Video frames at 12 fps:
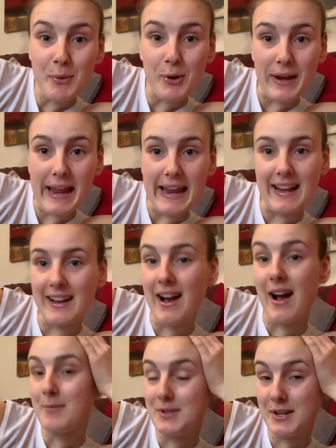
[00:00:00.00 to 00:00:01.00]
morning,
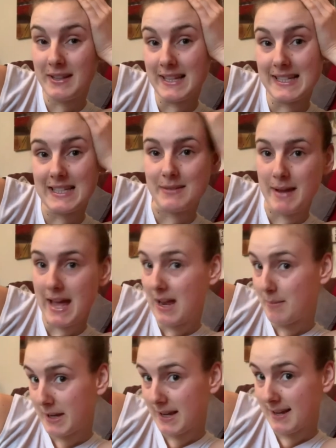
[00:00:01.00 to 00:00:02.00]
I'm doing this to my
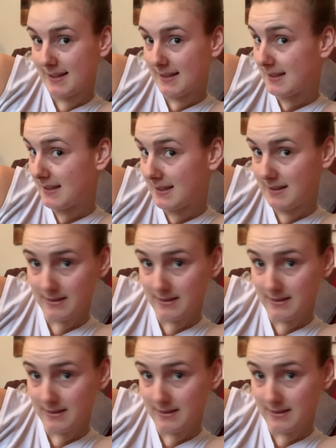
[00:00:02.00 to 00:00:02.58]
head because